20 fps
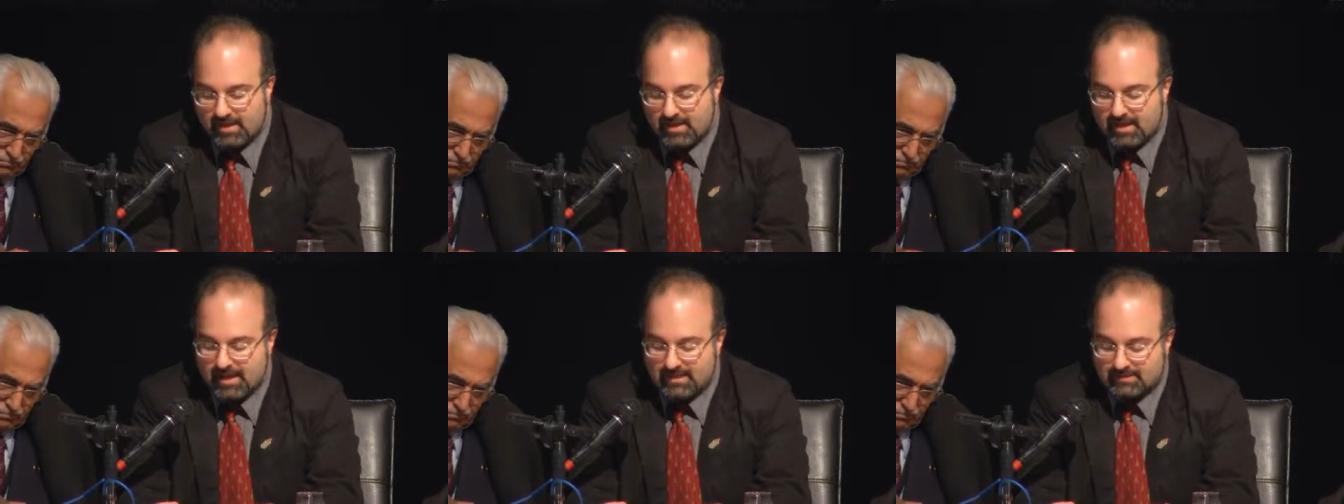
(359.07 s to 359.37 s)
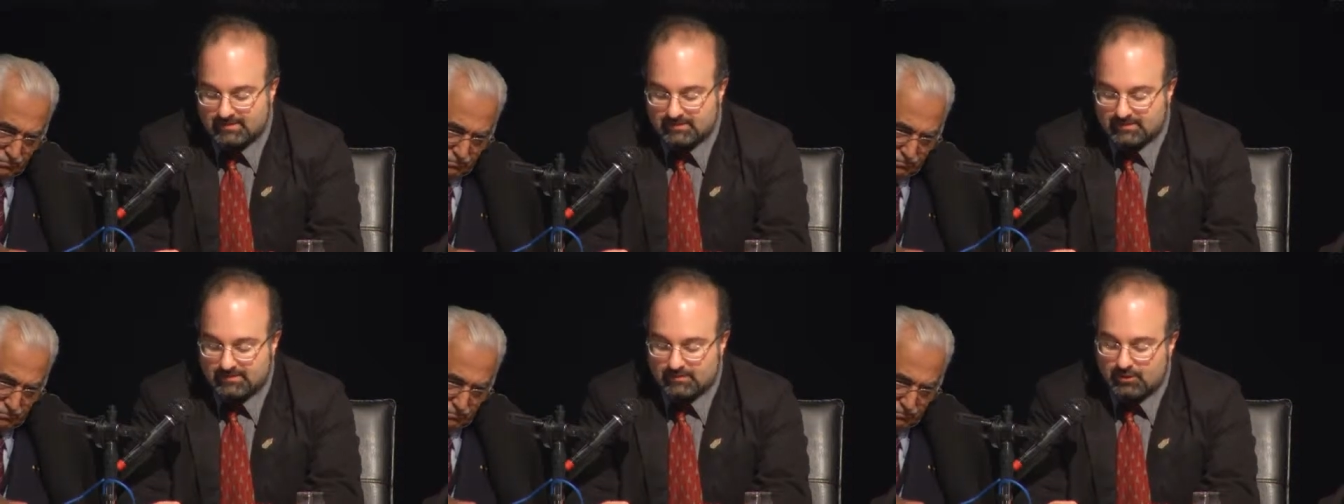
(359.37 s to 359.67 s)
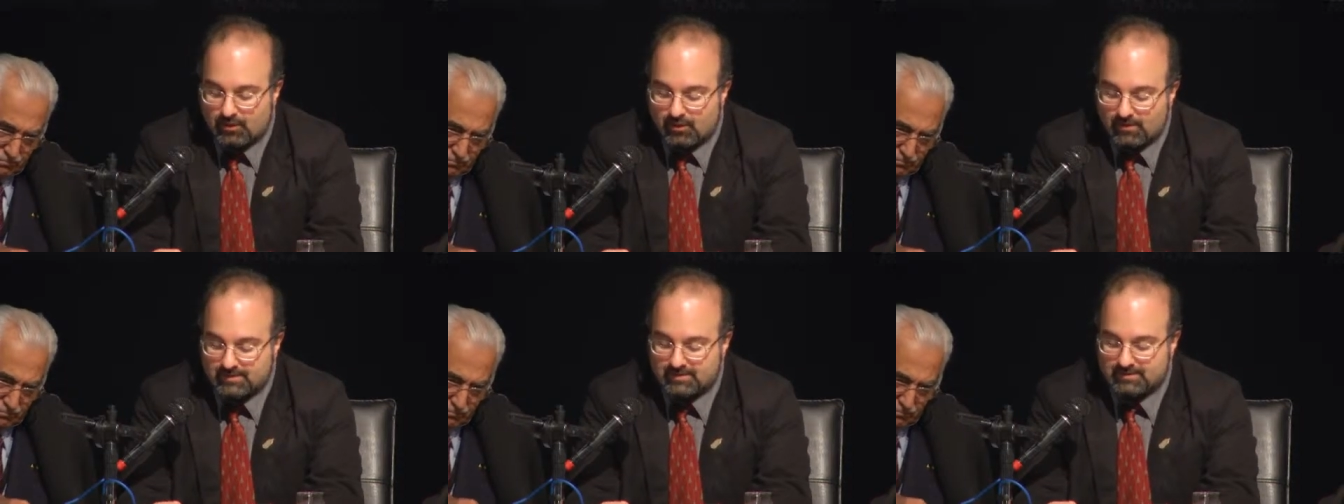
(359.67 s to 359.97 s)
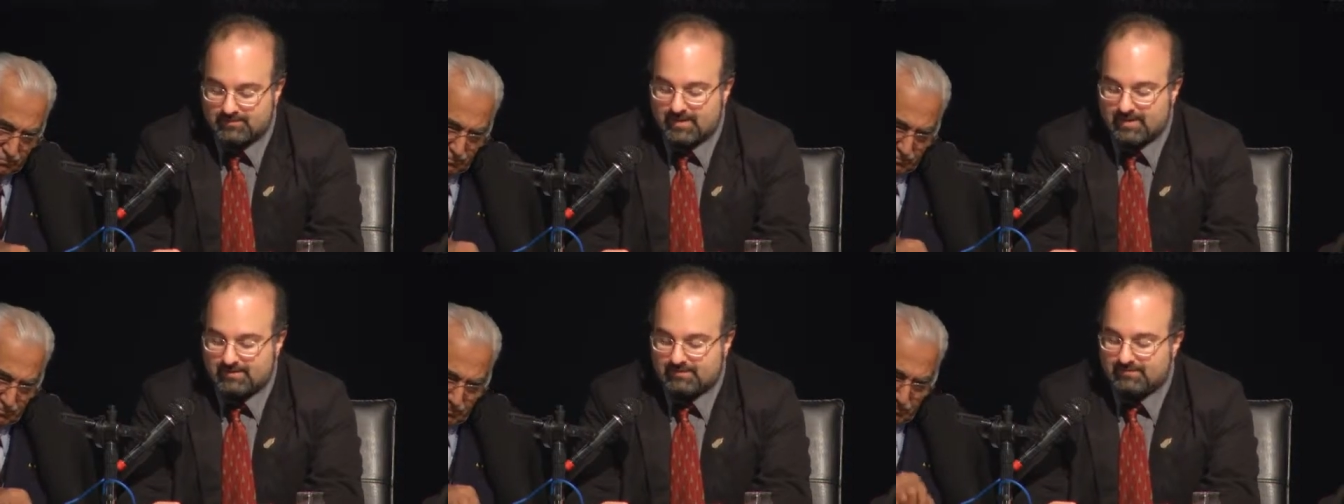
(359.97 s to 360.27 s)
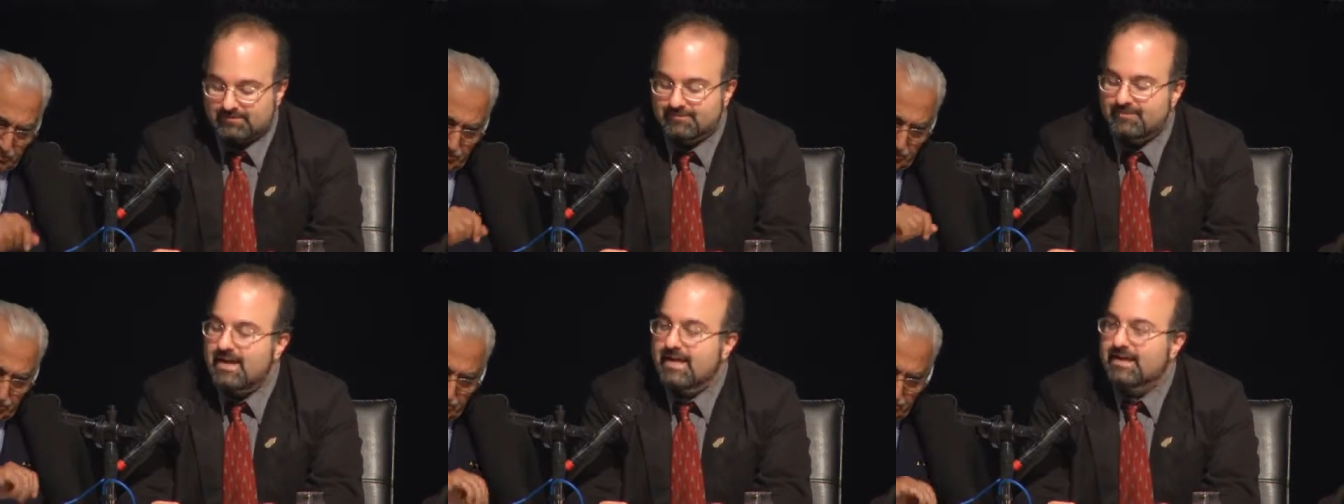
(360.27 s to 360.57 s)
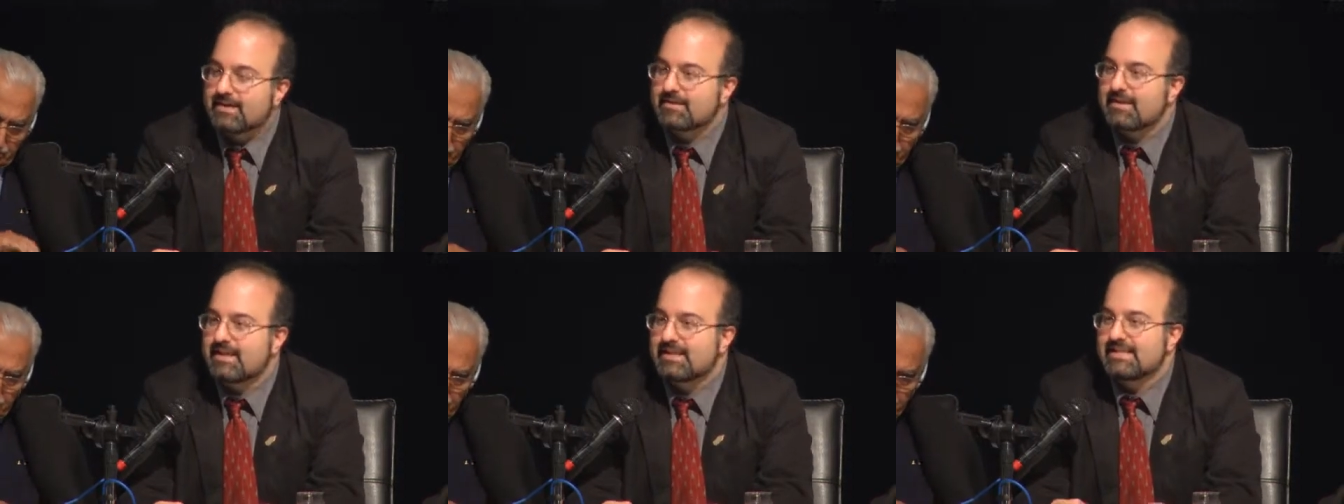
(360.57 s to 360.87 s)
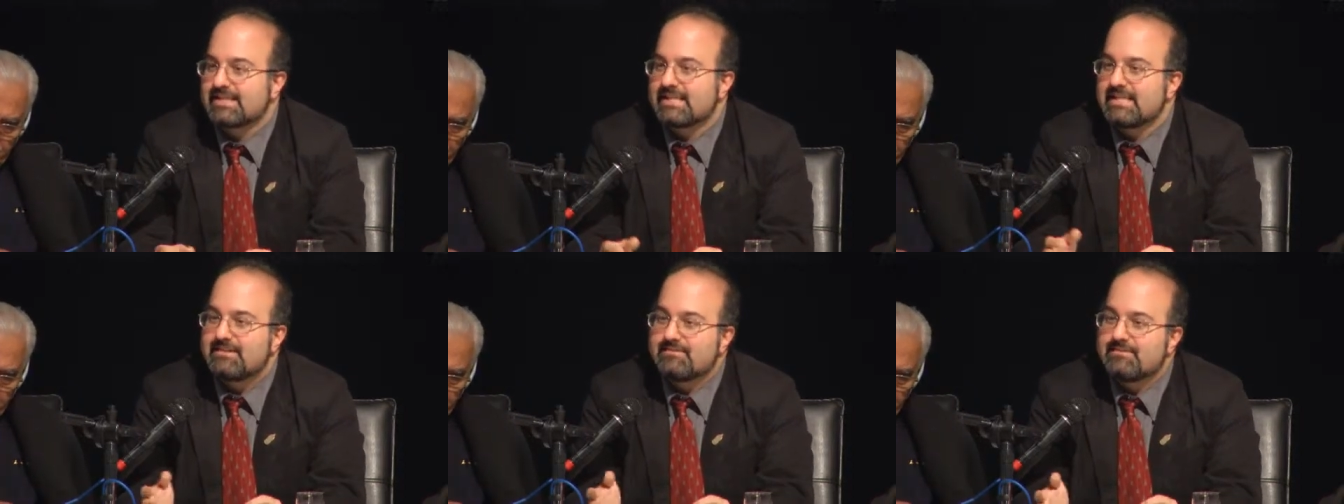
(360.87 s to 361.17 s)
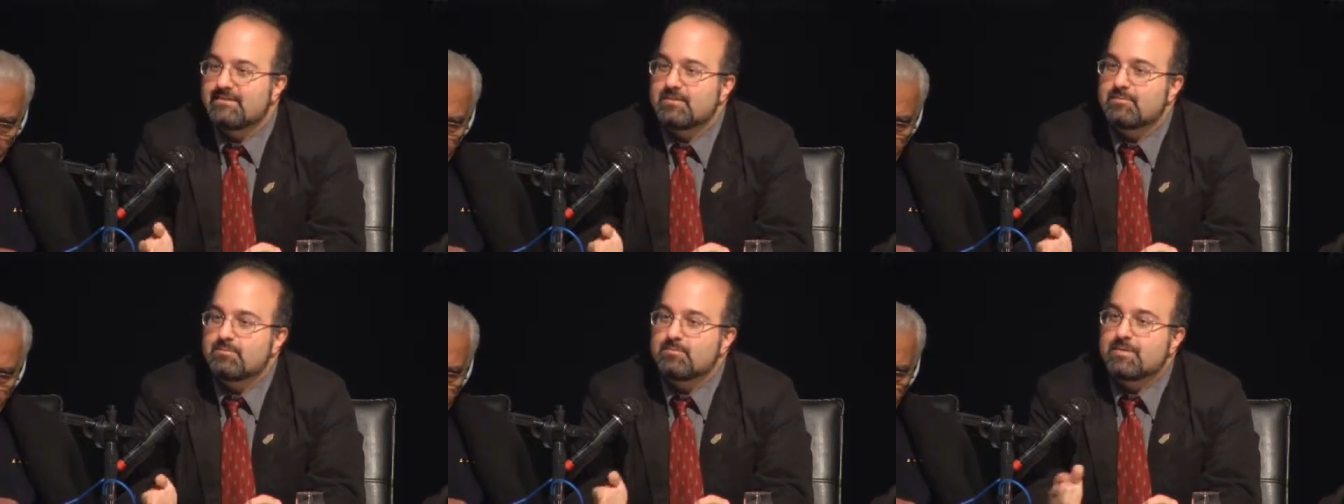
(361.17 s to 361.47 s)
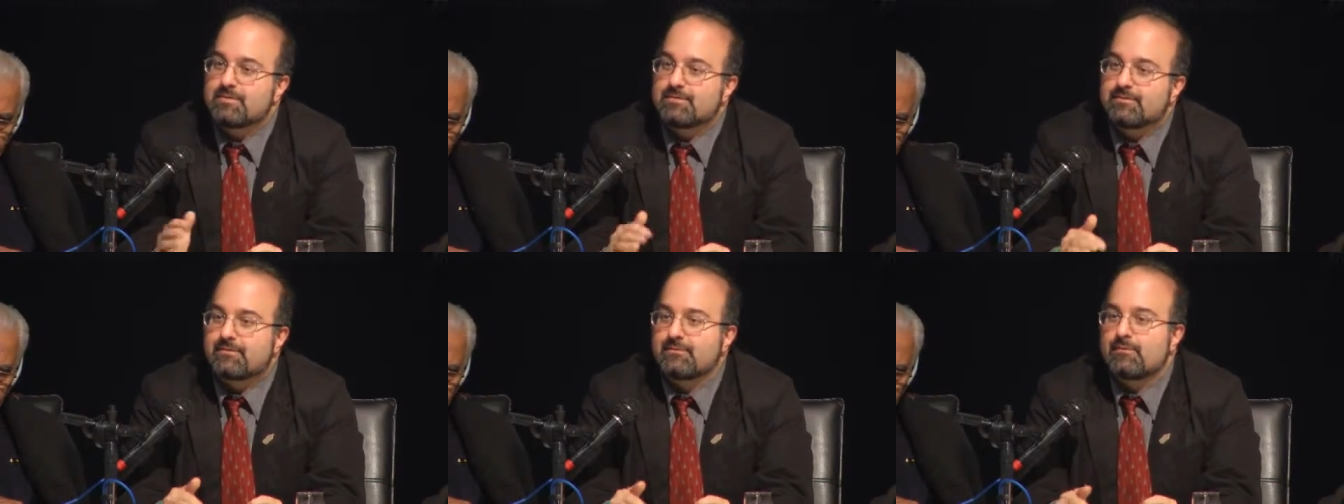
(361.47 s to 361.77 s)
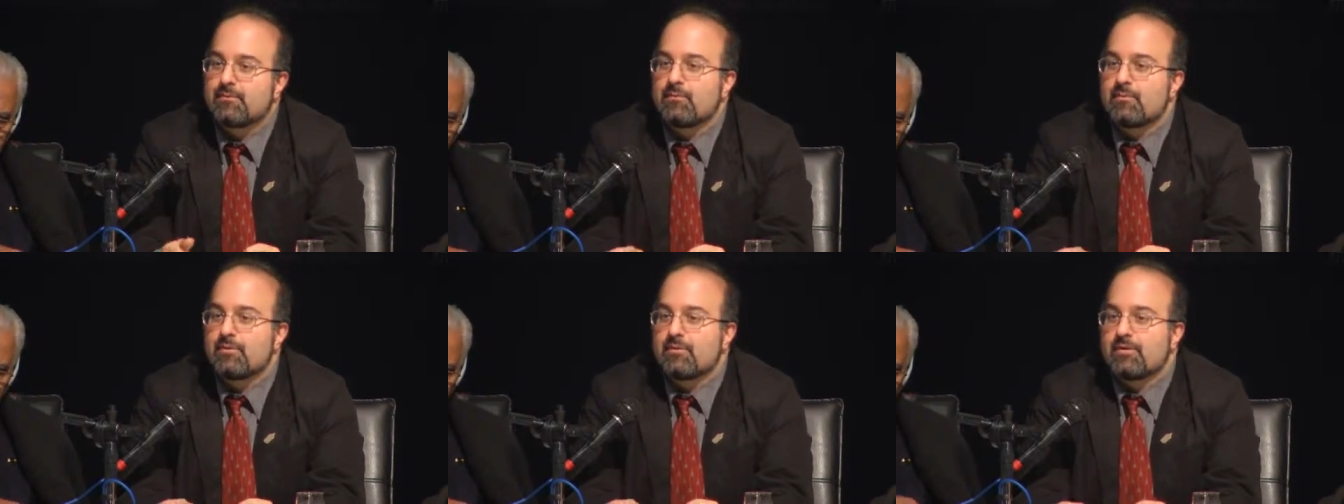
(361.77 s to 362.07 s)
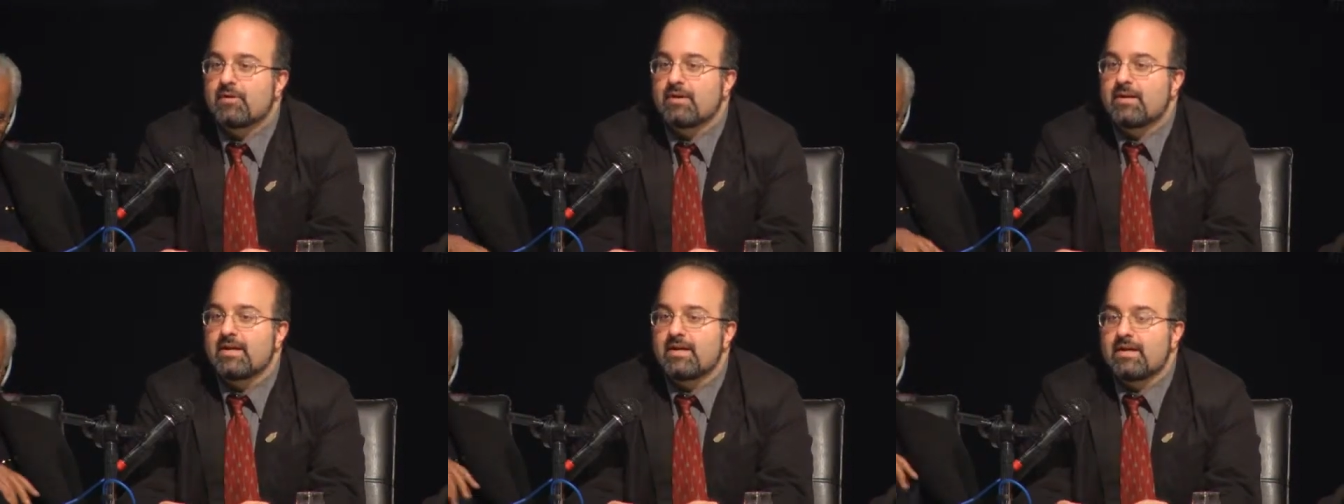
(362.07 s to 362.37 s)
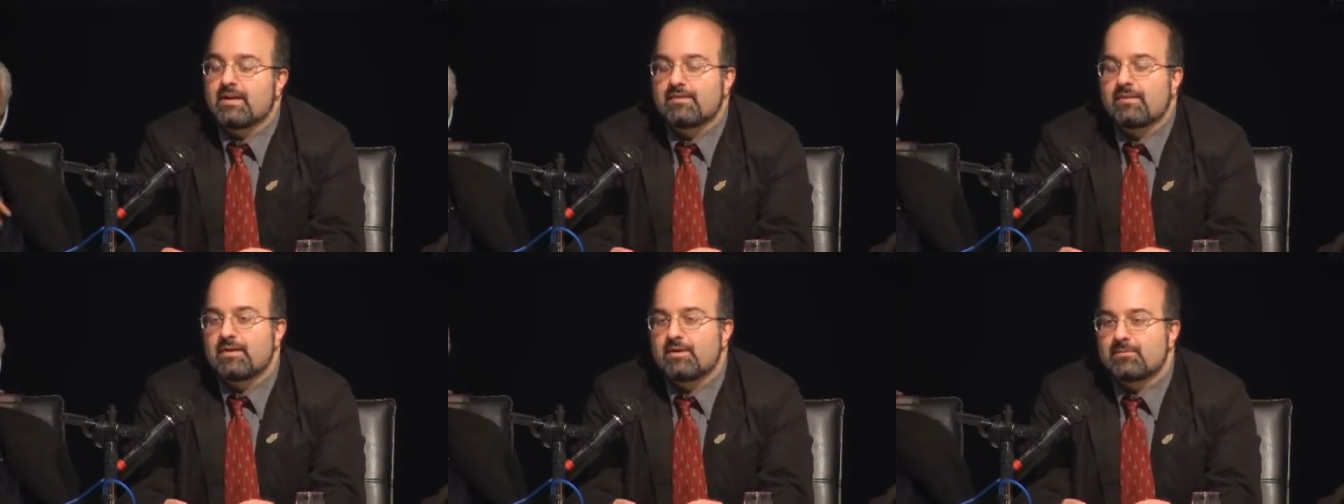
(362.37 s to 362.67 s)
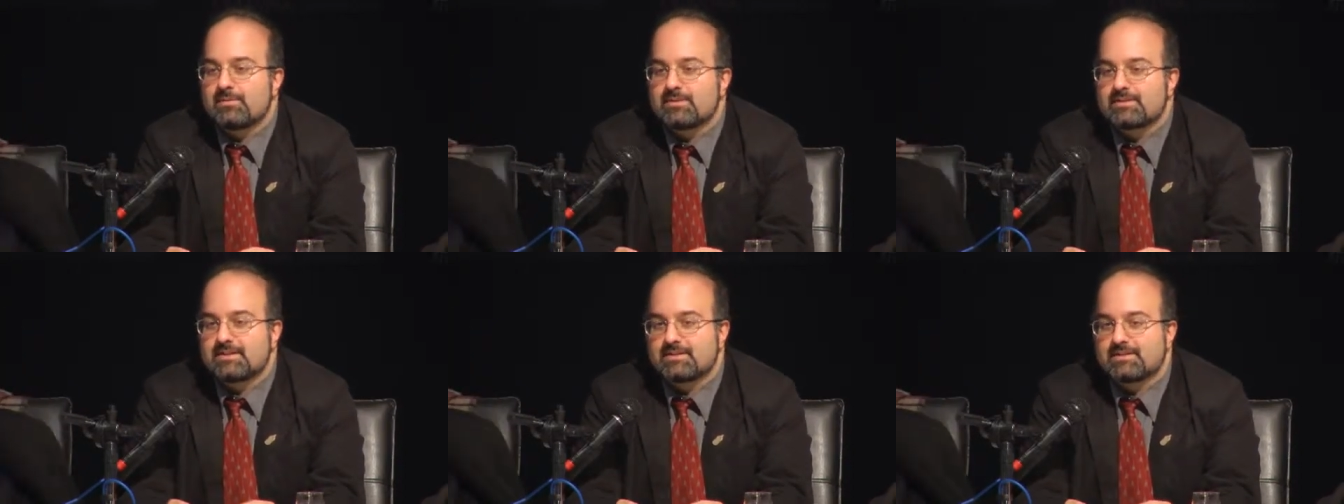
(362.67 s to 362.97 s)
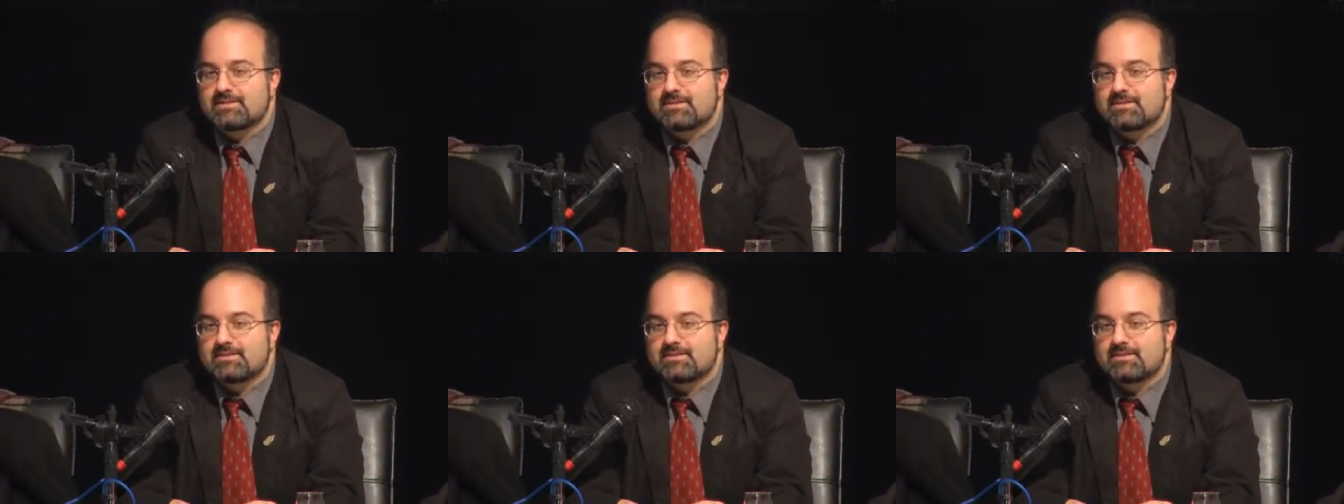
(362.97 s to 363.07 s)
and talks about the fact that even before there was the